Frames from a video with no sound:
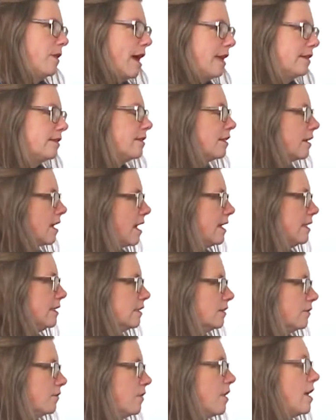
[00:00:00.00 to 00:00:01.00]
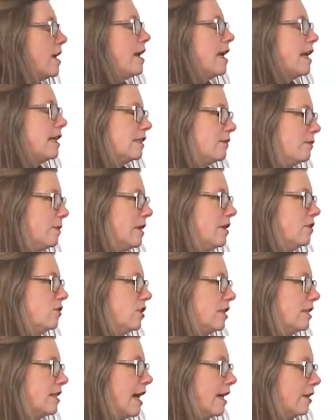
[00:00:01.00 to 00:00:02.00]
That's the kinds of
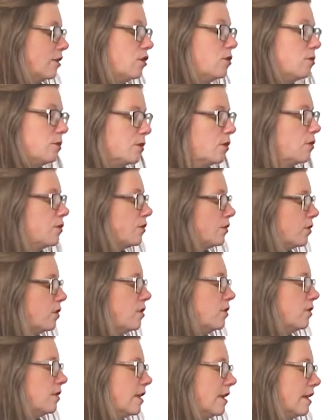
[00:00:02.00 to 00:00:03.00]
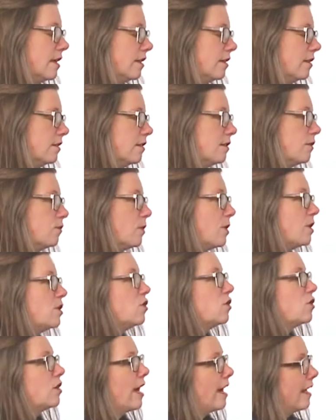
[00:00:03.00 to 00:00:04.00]
experience she's had. She was also using
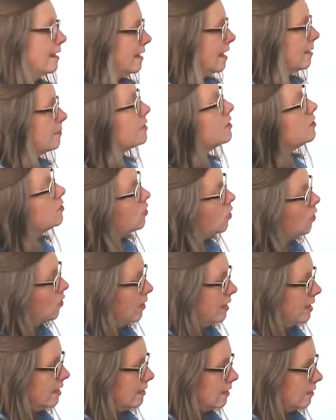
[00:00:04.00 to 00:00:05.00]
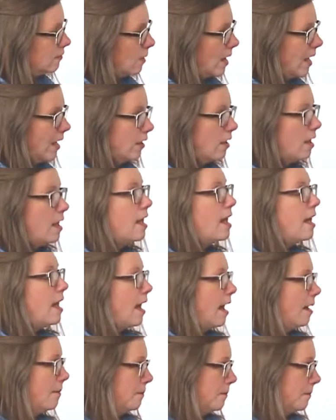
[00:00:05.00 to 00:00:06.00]
switch adapted toys as well,
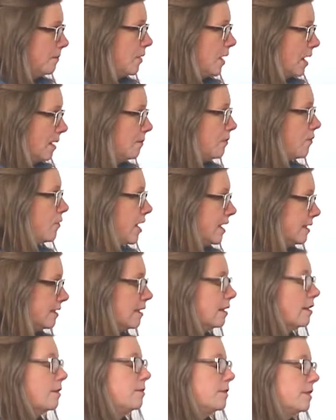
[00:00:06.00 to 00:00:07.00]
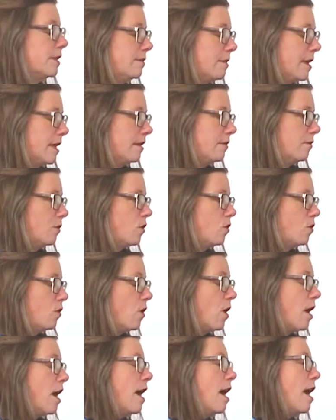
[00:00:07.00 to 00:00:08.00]
and pressing them to make them go.